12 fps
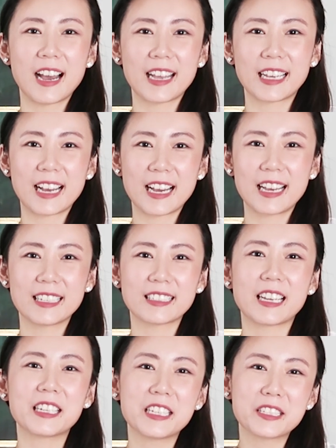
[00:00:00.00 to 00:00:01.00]
Hi guys,
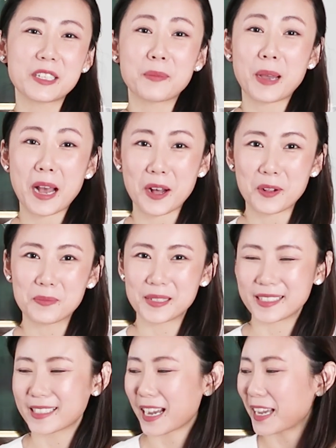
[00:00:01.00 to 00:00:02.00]
I need some help
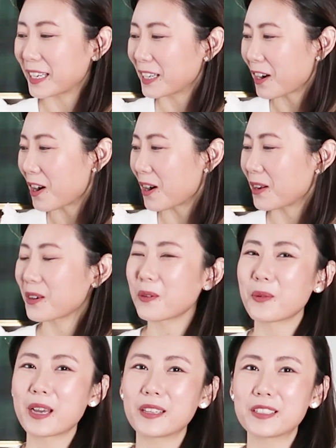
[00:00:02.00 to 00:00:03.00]
deciding
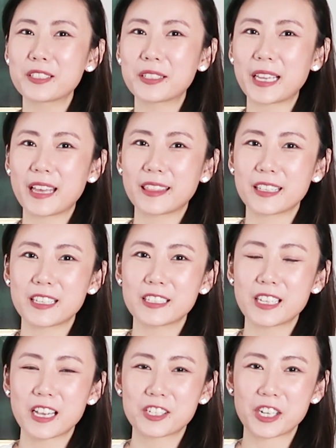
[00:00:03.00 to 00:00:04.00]
on whether to get
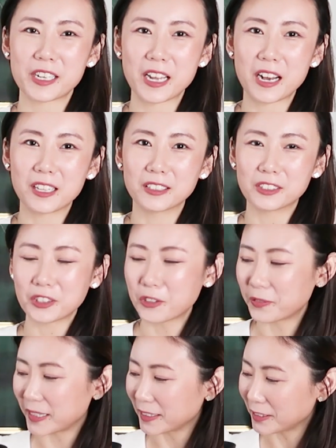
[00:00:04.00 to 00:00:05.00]
this Chanel
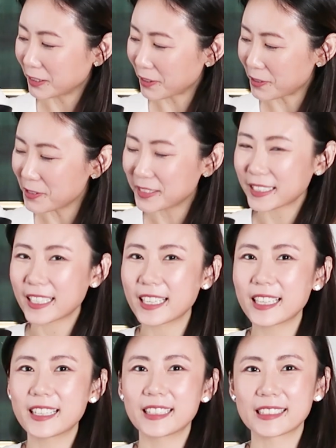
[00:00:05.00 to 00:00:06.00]
Deauville tote
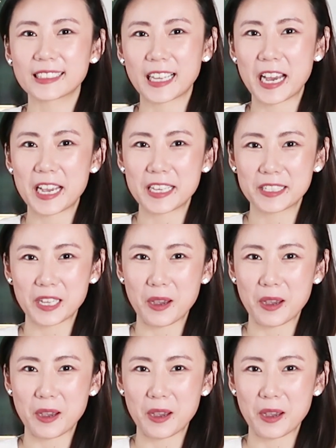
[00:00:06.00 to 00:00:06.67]
in the size